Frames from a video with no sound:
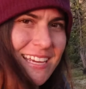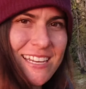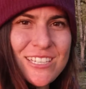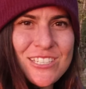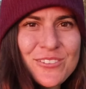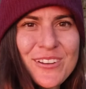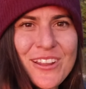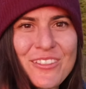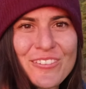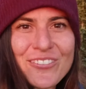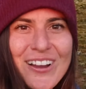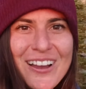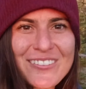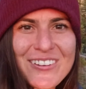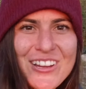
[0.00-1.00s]
I gotta do another
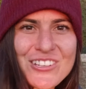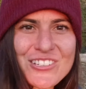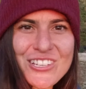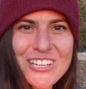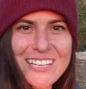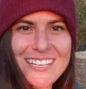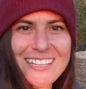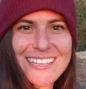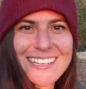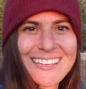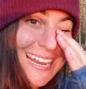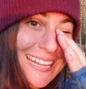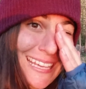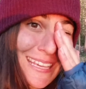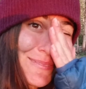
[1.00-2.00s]
500, I
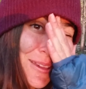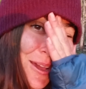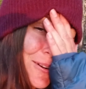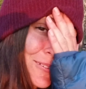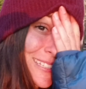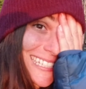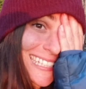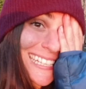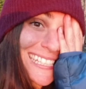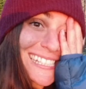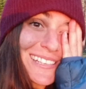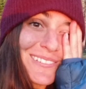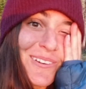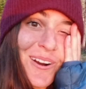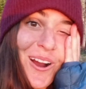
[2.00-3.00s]
gotta keep going till I see